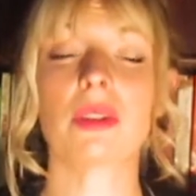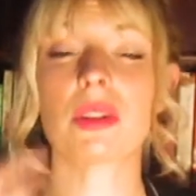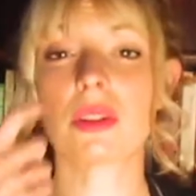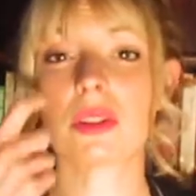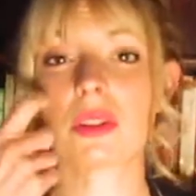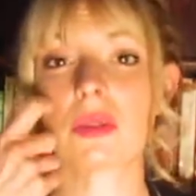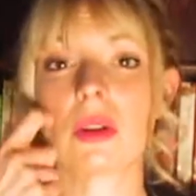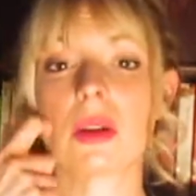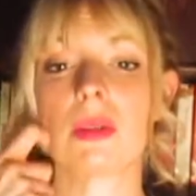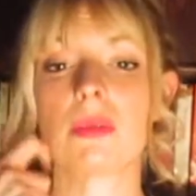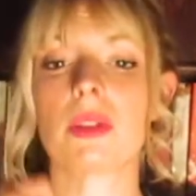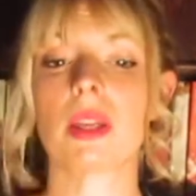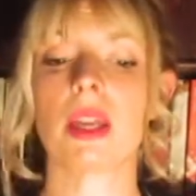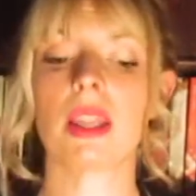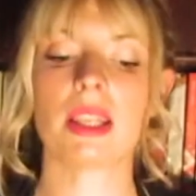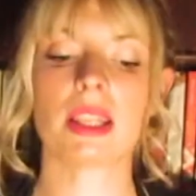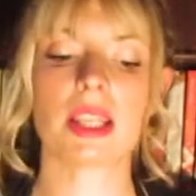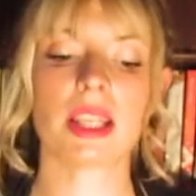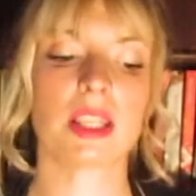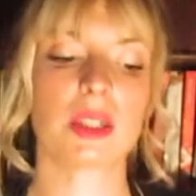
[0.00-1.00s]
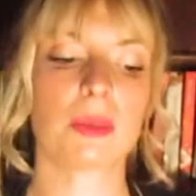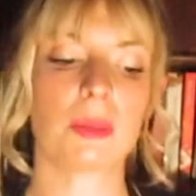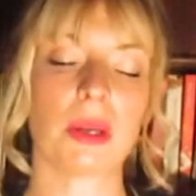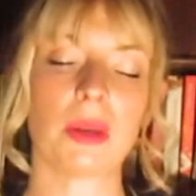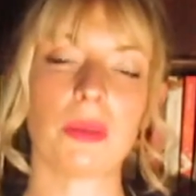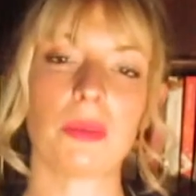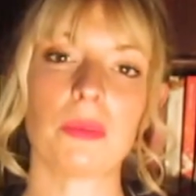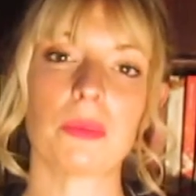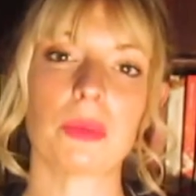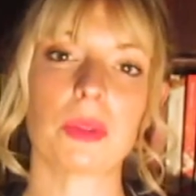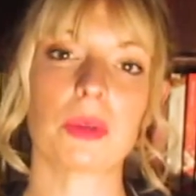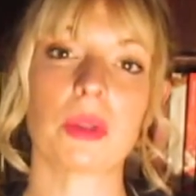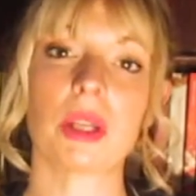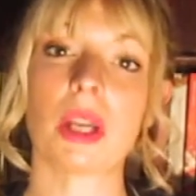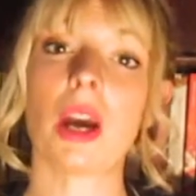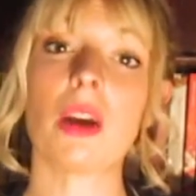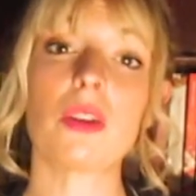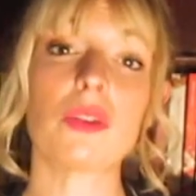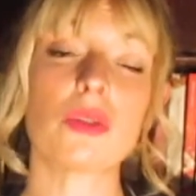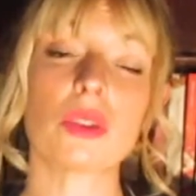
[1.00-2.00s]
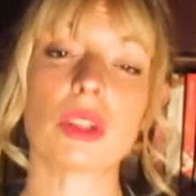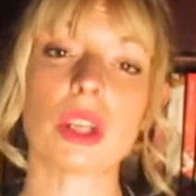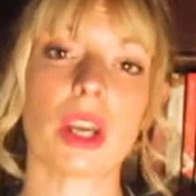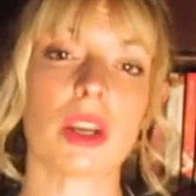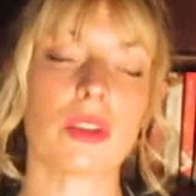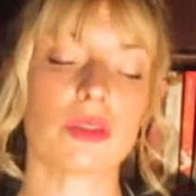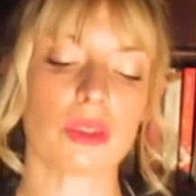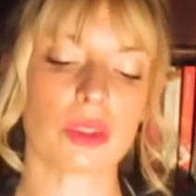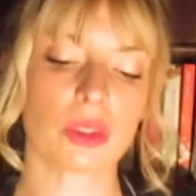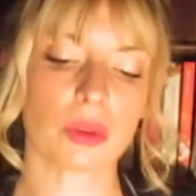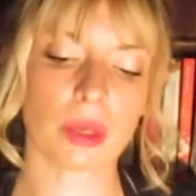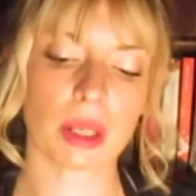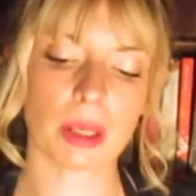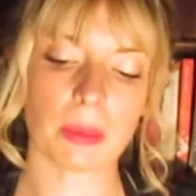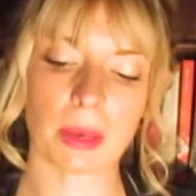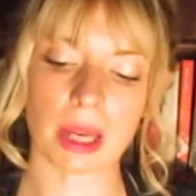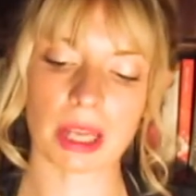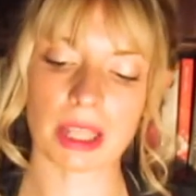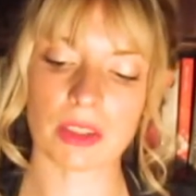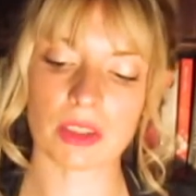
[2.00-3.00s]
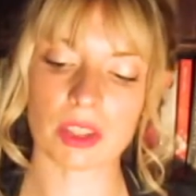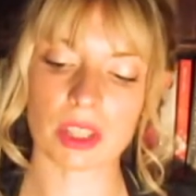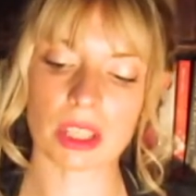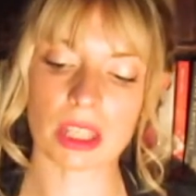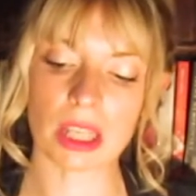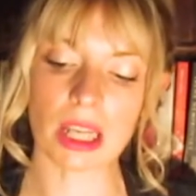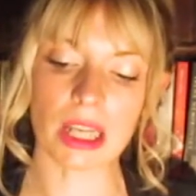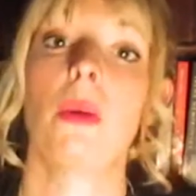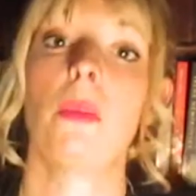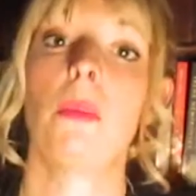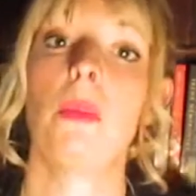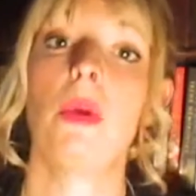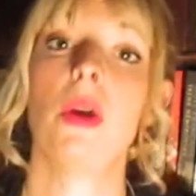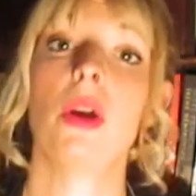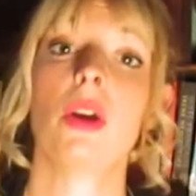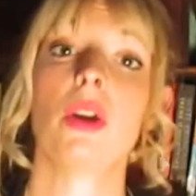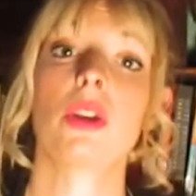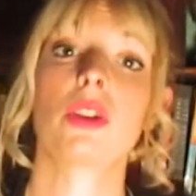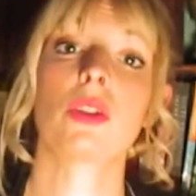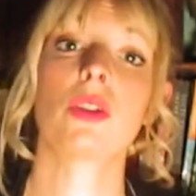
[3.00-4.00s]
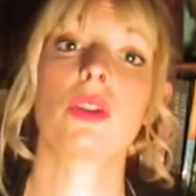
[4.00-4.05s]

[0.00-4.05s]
So scripts, yeah, they tend to be between 100 and 120 pages. Books,